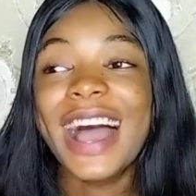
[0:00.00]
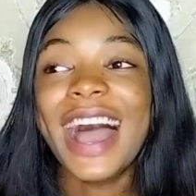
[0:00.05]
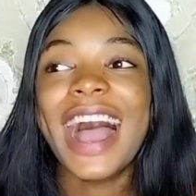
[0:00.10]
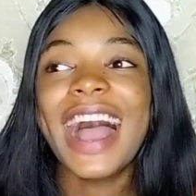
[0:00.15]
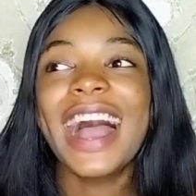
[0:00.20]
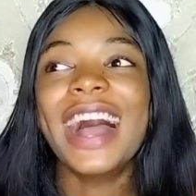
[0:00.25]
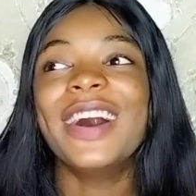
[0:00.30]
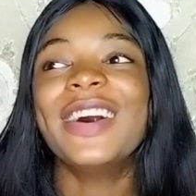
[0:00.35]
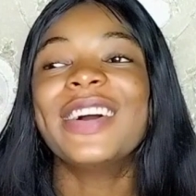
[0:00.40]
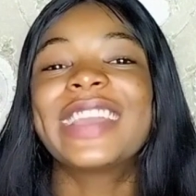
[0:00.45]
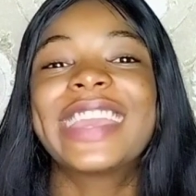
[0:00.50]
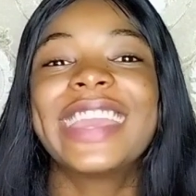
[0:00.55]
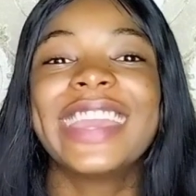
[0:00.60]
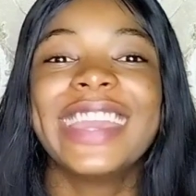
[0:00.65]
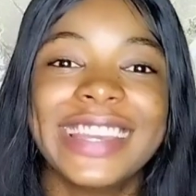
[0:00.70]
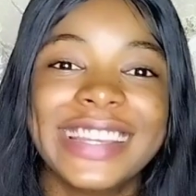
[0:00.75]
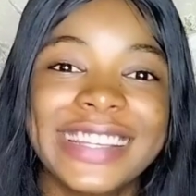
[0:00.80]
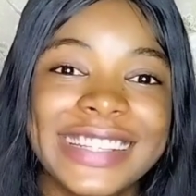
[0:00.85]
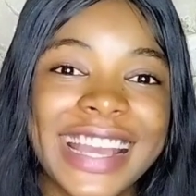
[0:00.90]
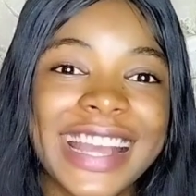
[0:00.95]

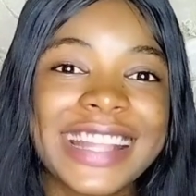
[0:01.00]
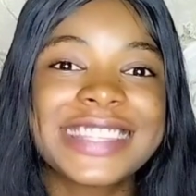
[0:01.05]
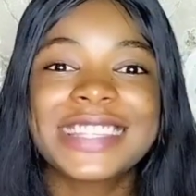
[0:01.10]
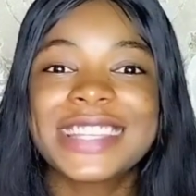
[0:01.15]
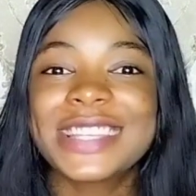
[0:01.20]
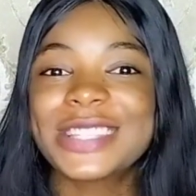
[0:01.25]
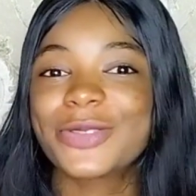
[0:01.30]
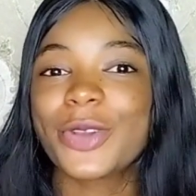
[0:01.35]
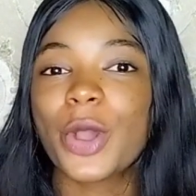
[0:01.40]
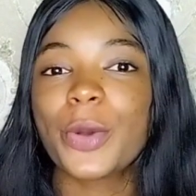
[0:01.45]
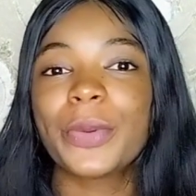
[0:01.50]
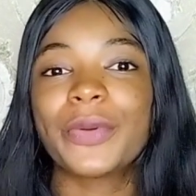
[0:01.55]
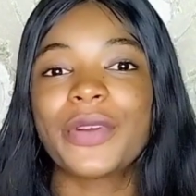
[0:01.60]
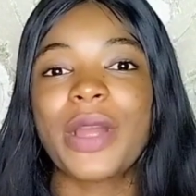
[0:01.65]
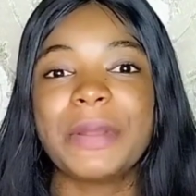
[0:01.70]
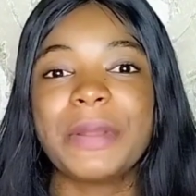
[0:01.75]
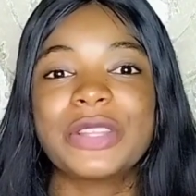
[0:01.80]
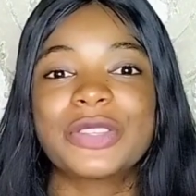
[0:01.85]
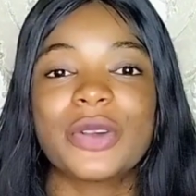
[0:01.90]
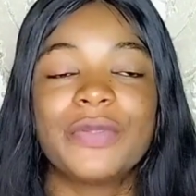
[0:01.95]
okay, I think it's all wrapping it
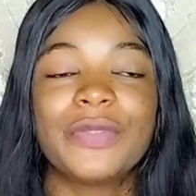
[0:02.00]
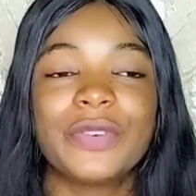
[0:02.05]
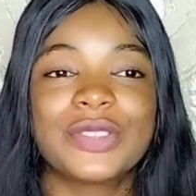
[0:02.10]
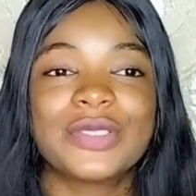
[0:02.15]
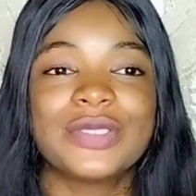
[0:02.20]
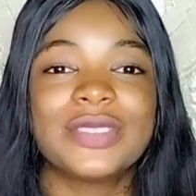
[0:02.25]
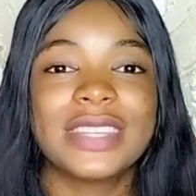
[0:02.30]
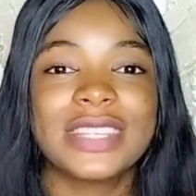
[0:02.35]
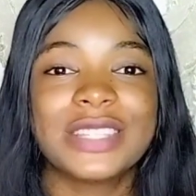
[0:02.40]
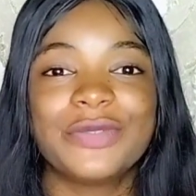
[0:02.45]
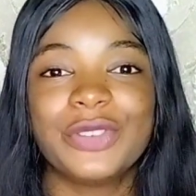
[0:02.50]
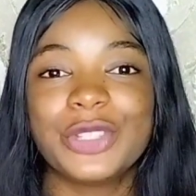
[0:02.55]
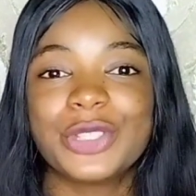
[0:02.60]
up for today's video.